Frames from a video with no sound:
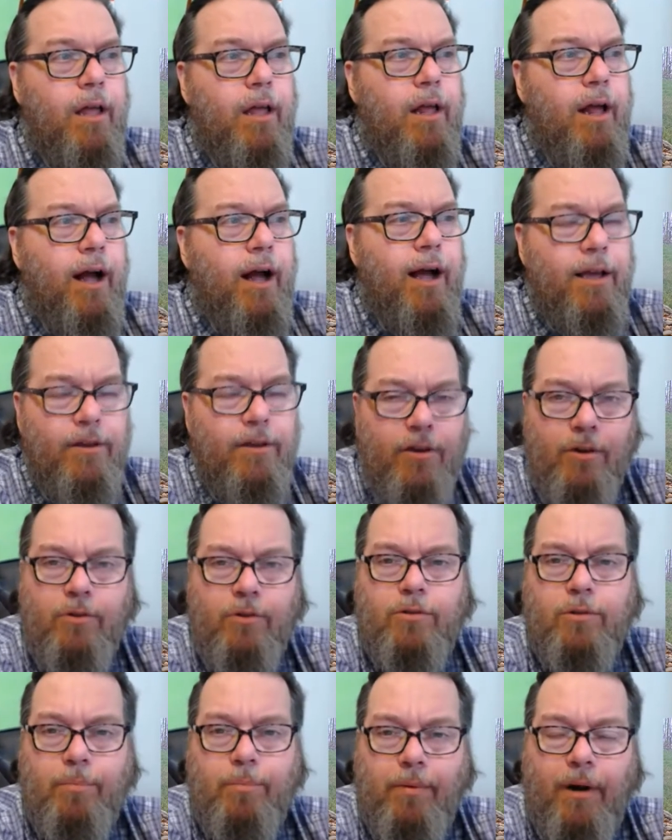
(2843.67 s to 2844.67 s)
I use
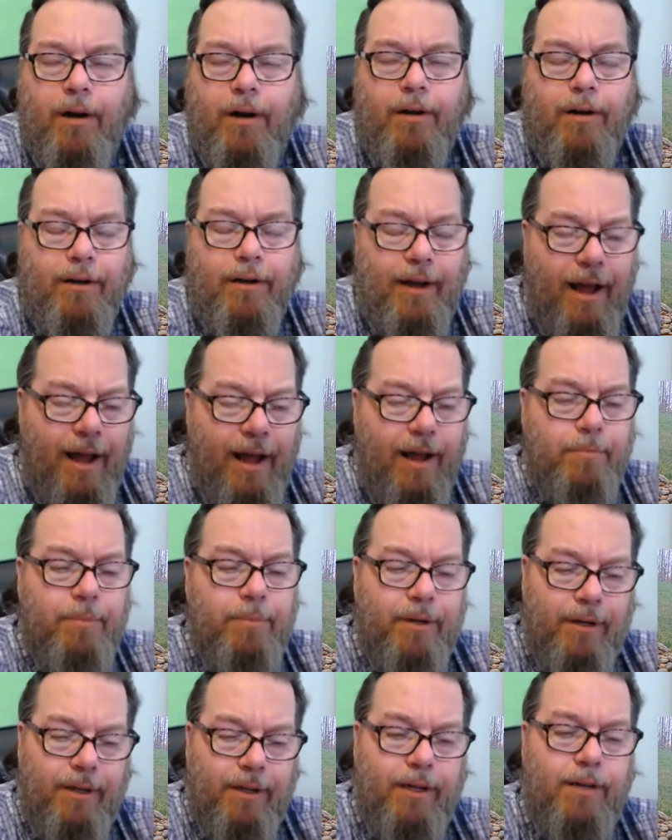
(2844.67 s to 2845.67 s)
the product. I
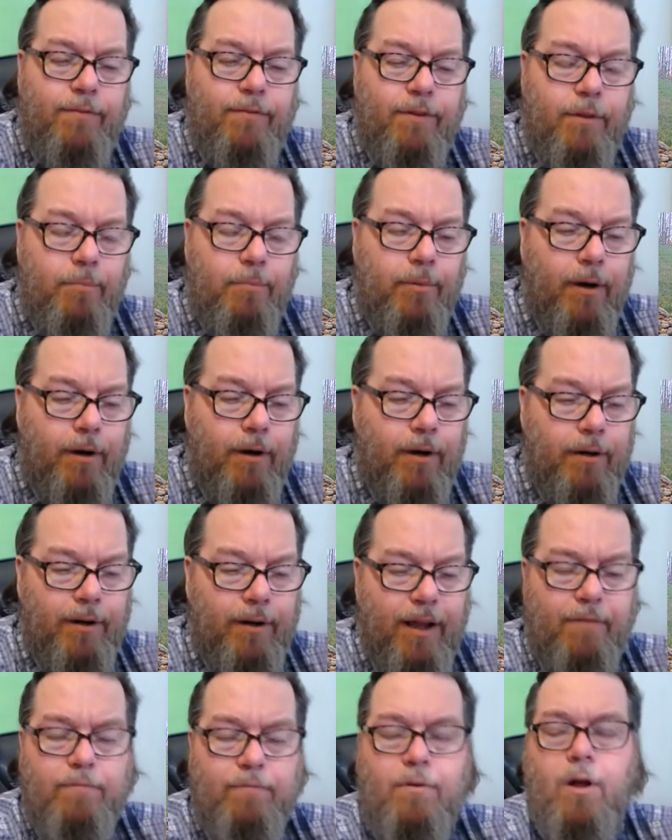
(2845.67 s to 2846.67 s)
believe in the product.
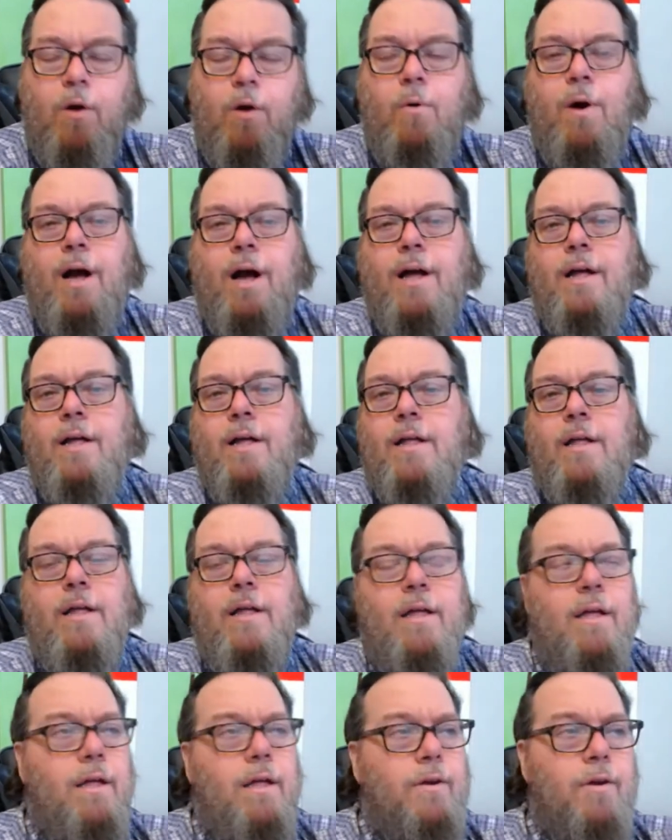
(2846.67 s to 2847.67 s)
Have no idea.
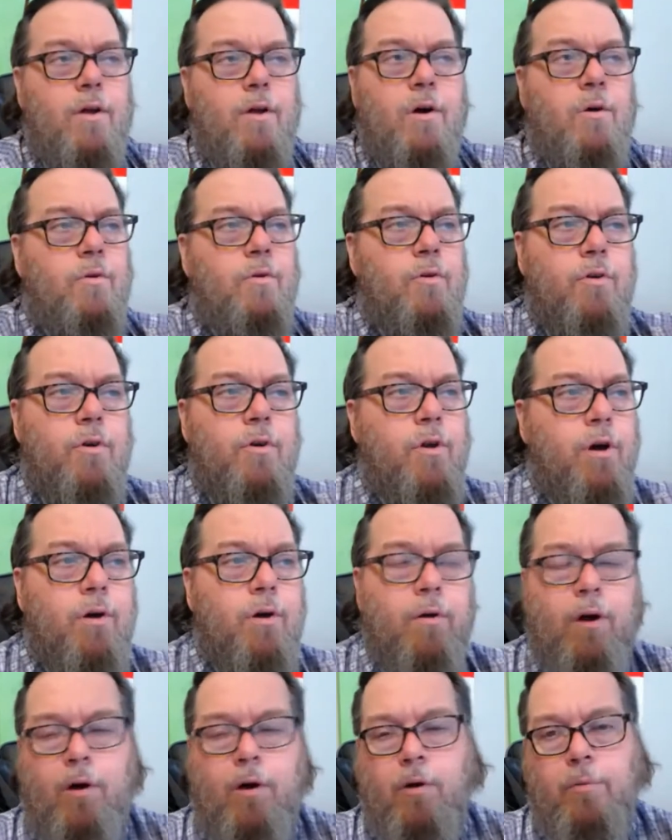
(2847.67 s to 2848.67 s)
No, no
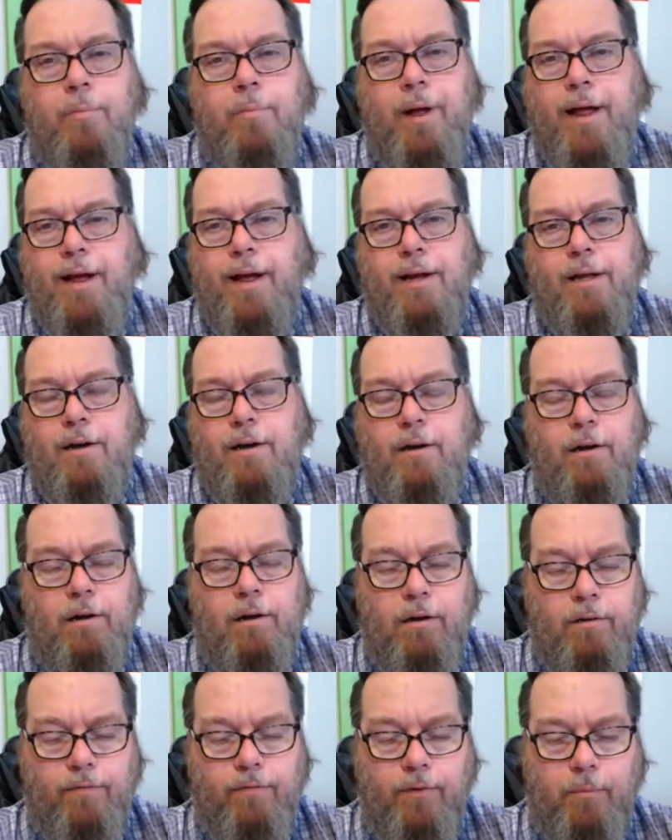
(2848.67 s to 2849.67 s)
holdback at
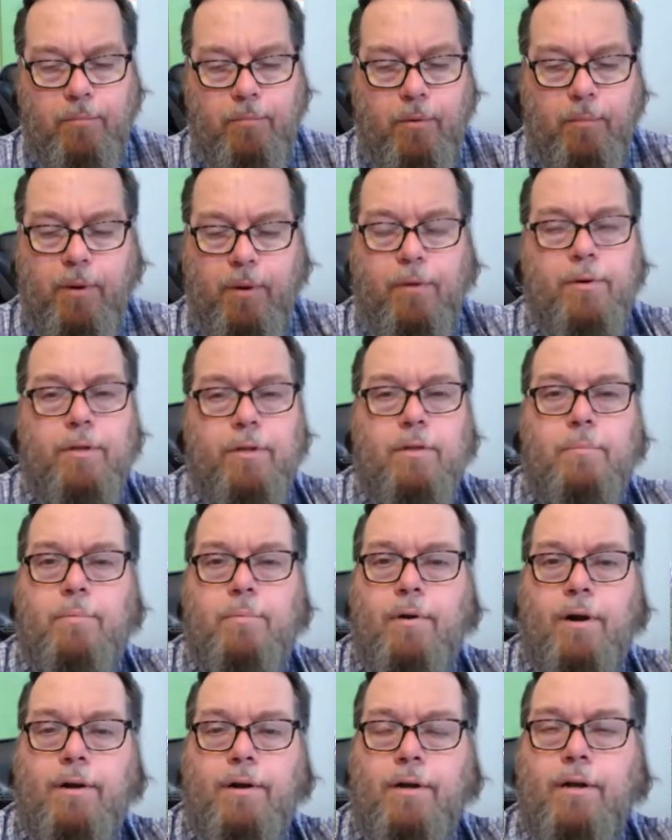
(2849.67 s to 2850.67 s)
all from promoting the
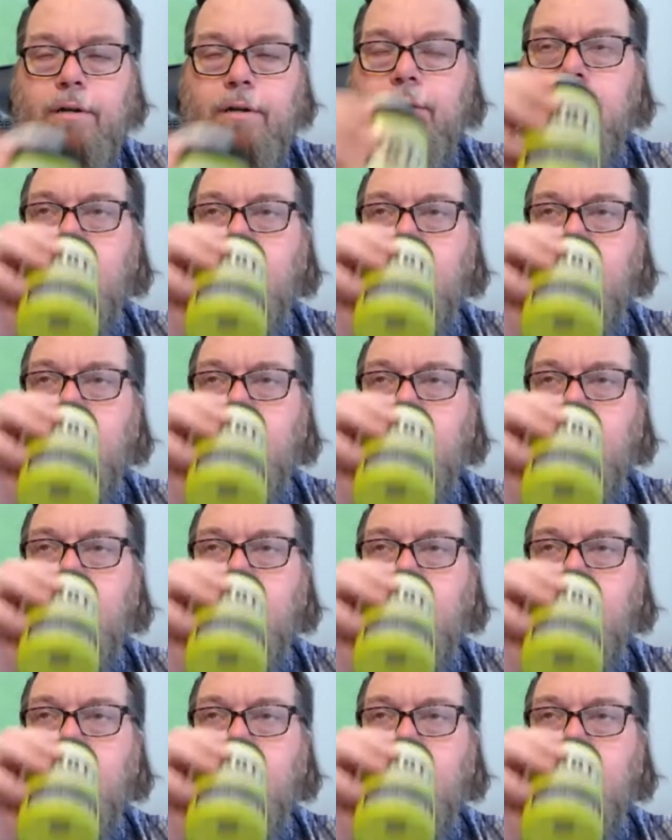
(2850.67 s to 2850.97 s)
product.